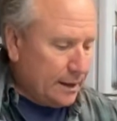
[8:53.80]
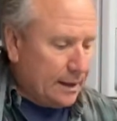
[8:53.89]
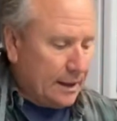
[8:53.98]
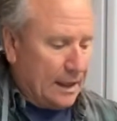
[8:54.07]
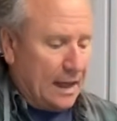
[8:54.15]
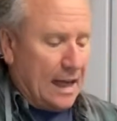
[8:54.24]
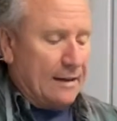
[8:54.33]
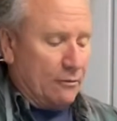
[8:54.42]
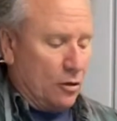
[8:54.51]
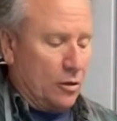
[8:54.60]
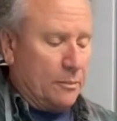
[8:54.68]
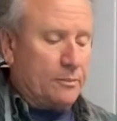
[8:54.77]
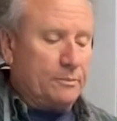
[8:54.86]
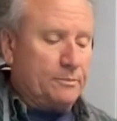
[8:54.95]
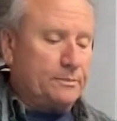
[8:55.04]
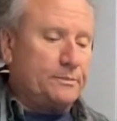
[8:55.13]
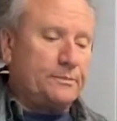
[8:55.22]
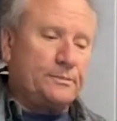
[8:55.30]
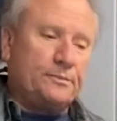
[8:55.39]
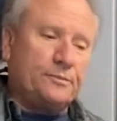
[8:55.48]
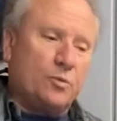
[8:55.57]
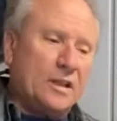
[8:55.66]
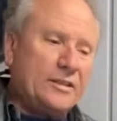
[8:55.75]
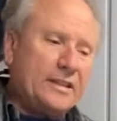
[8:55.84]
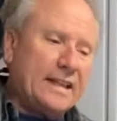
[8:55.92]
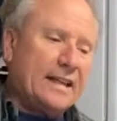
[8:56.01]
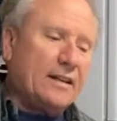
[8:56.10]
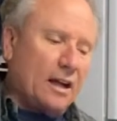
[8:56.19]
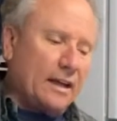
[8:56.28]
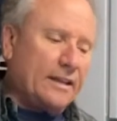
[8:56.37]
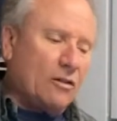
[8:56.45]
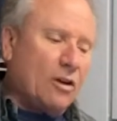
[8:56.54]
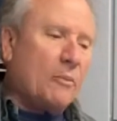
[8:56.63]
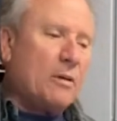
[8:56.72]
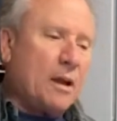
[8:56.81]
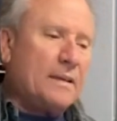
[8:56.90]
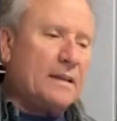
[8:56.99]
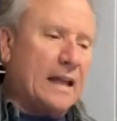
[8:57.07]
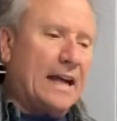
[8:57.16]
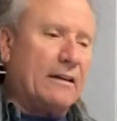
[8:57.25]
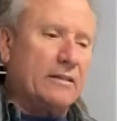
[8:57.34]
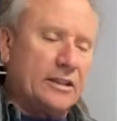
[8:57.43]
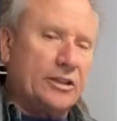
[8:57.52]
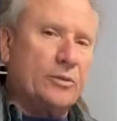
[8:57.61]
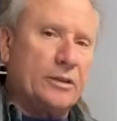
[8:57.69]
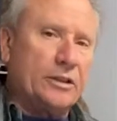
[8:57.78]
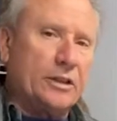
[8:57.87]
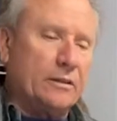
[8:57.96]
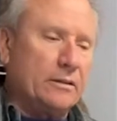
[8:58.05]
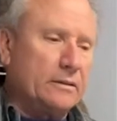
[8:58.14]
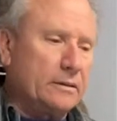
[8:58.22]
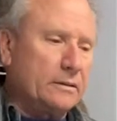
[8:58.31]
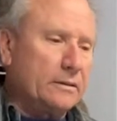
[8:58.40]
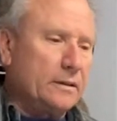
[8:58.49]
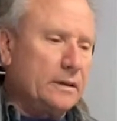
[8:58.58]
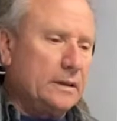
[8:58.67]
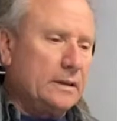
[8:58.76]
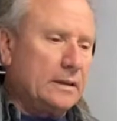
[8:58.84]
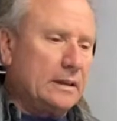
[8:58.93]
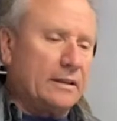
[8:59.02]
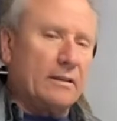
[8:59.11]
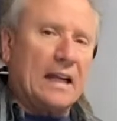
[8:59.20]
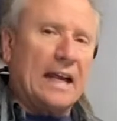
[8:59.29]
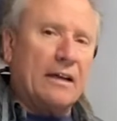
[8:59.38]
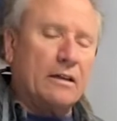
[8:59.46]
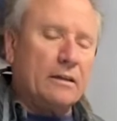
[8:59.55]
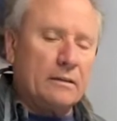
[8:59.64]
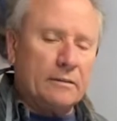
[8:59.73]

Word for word: uh, I will, once again, uh, you know, I'll probably lacquer this one too. Clear lacquer.